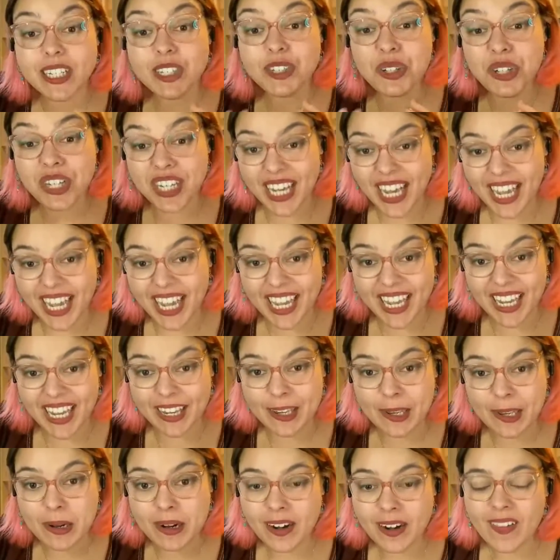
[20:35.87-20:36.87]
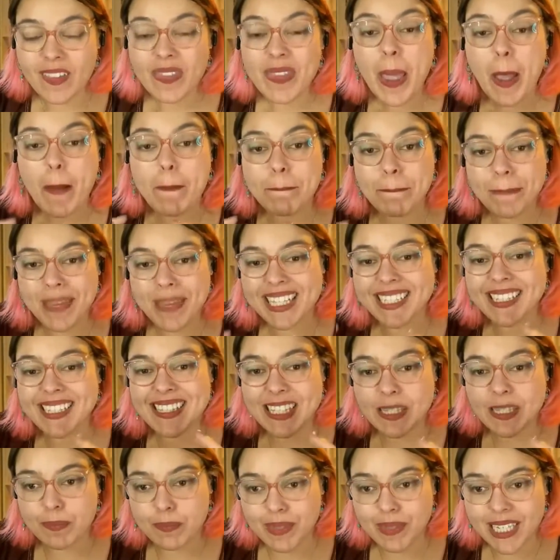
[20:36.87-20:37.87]
UK, mince
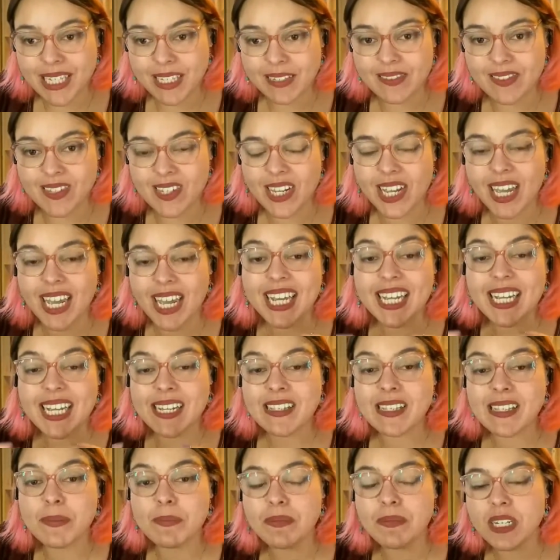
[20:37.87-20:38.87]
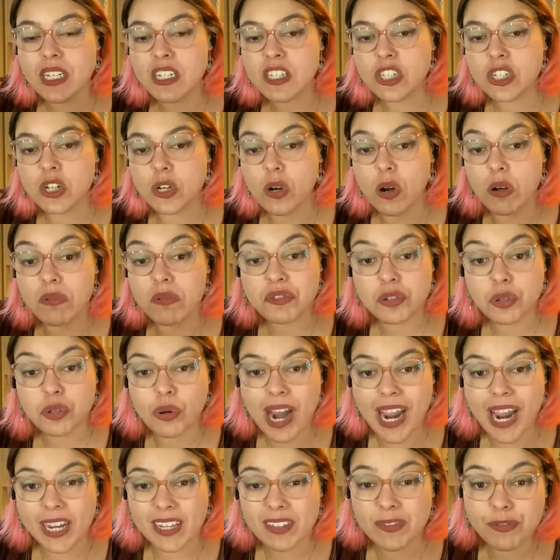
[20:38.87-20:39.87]
meat is a mixture of
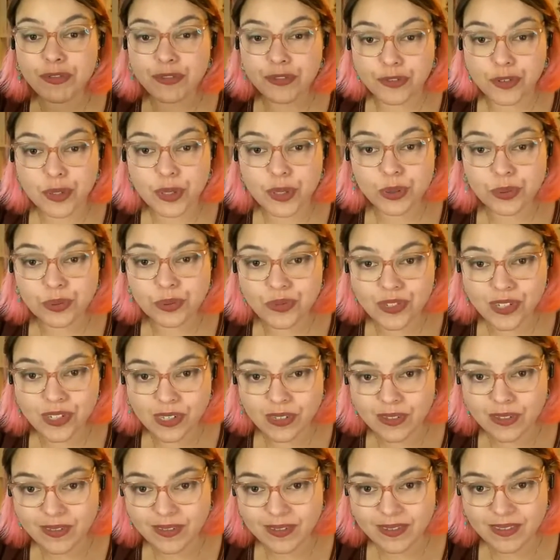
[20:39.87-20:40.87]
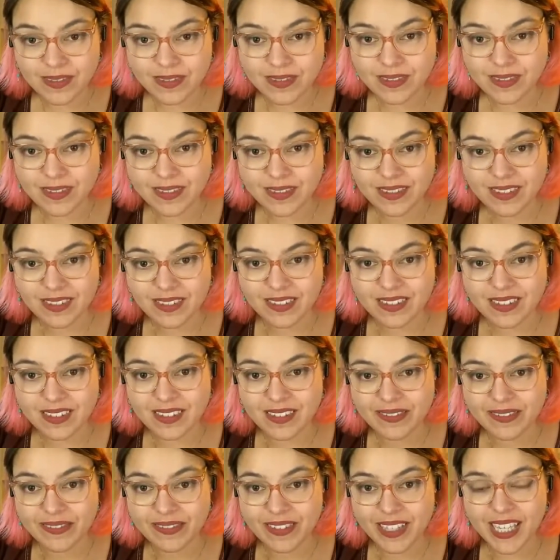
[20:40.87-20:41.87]
dried fruit
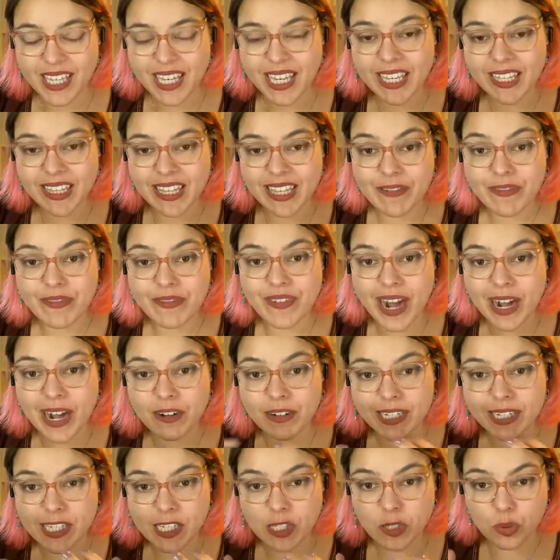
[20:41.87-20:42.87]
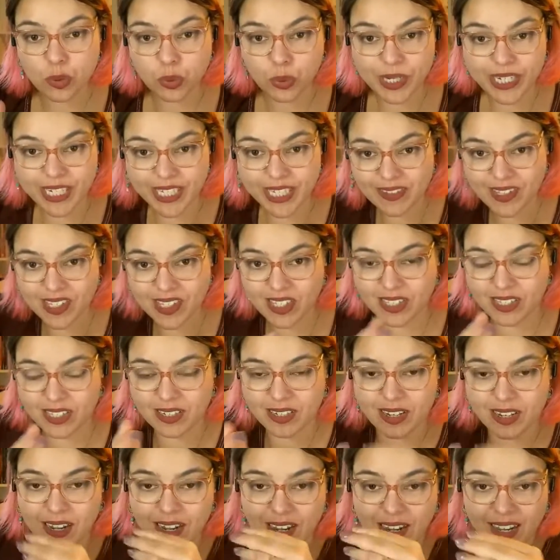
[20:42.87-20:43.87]
in a very sweet
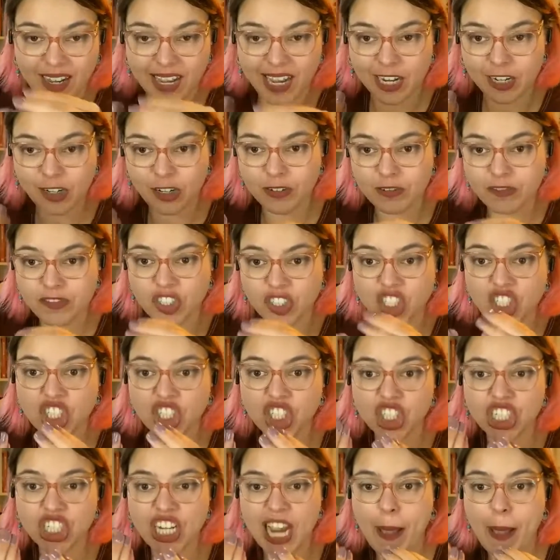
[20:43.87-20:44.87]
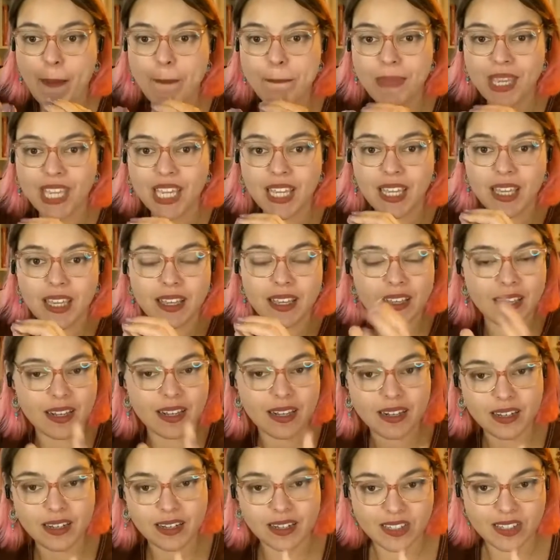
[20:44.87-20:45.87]
kind of jammy
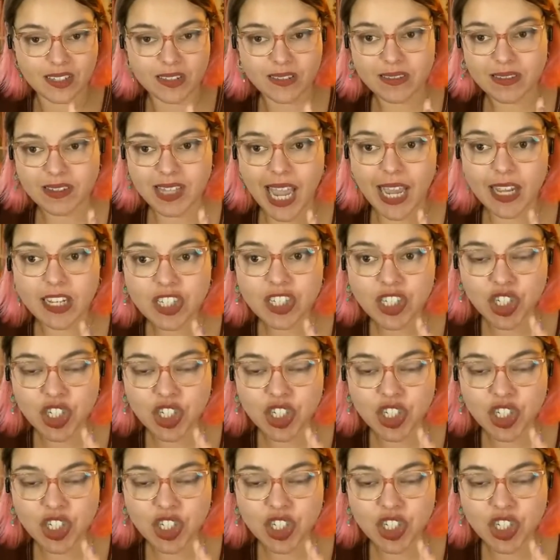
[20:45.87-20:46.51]
texture,